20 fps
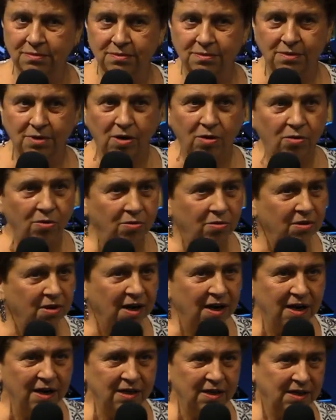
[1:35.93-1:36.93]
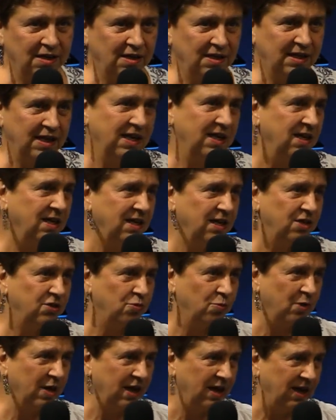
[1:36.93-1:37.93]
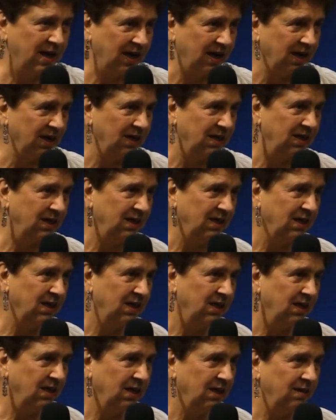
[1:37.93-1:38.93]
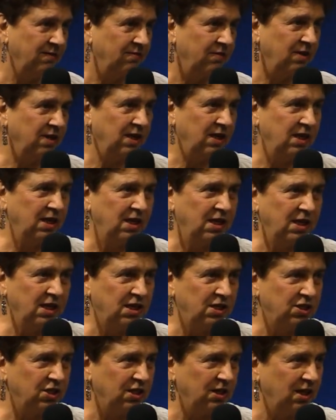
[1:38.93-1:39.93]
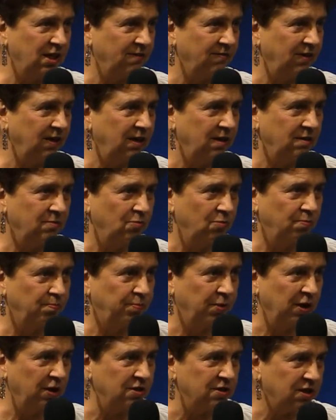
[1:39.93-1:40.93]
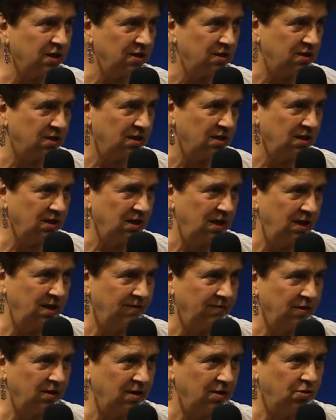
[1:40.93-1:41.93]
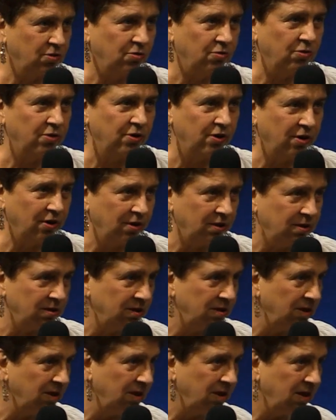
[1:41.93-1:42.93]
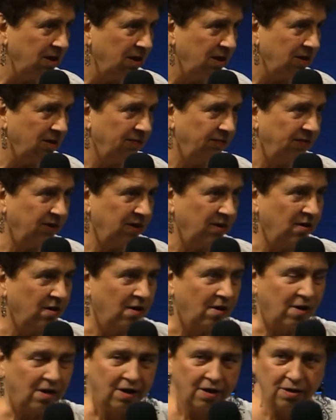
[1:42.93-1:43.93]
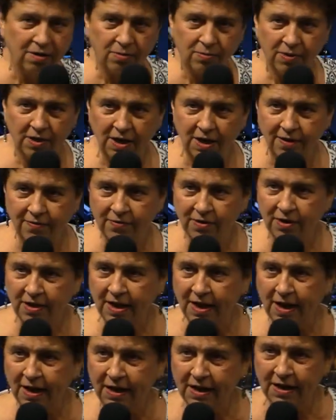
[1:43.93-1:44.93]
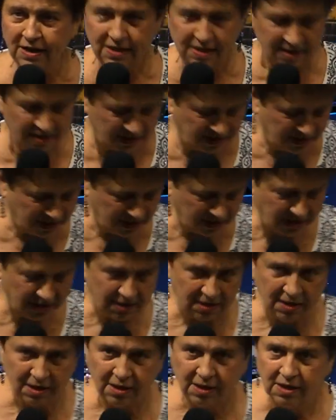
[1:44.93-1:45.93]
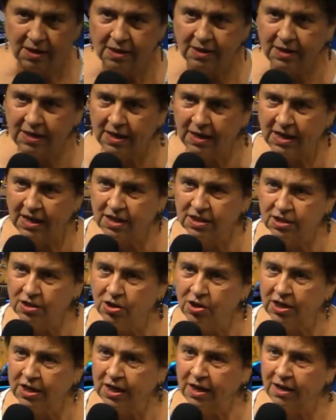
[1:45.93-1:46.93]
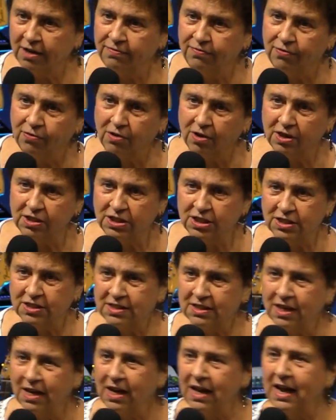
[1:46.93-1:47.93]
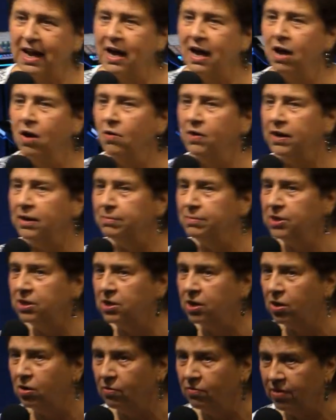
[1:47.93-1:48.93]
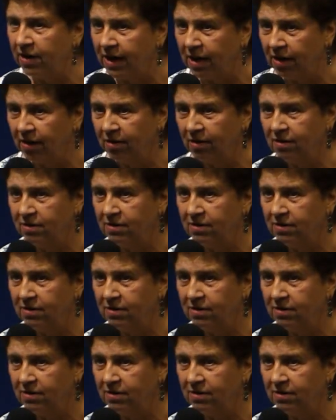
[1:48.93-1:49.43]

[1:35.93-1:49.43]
Wholeheartedly, he's waiting for each and every person to deliver a corner of their heart, whatever that is that he's looking for. Just allow him to go there.